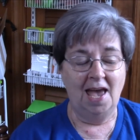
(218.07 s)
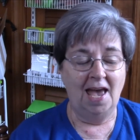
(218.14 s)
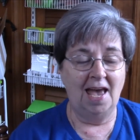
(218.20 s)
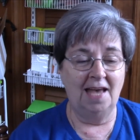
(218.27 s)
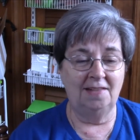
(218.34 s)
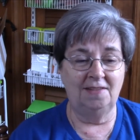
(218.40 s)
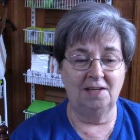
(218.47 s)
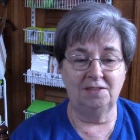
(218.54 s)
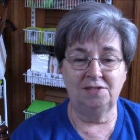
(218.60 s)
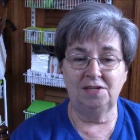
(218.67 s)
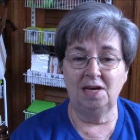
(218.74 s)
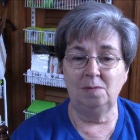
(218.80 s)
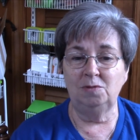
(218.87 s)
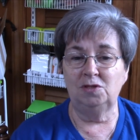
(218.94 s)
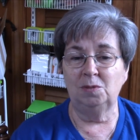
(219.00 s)
and there
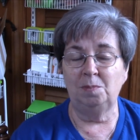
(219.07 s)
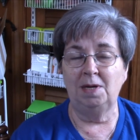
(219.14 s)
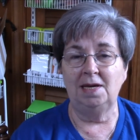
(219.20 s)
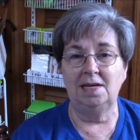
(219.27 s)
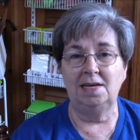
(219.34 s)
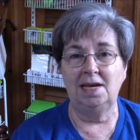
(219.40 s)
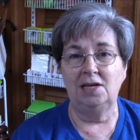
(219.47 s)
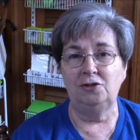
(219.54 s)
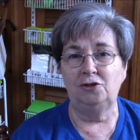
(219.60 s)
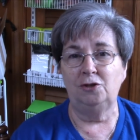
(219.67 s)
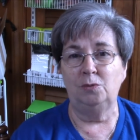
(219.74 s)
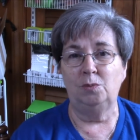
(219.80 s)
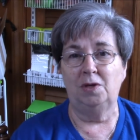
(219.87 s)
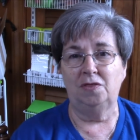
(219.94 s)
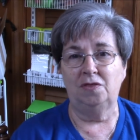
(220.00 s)
seems to be an
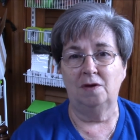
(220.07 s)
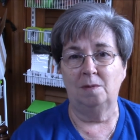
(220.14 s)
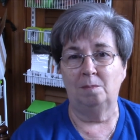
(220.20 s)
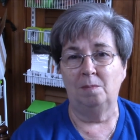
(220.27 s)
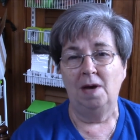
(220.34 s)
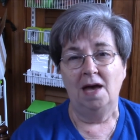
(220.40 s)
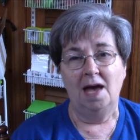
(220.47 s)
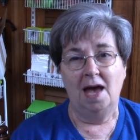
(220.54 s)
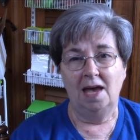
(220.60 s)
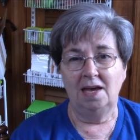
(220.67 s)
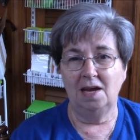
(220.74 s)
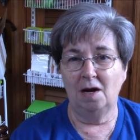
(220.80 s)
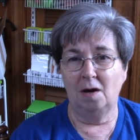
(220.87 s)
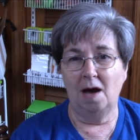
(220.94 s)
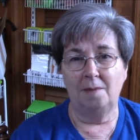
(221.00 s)
issue with them
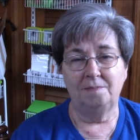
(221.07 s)
you know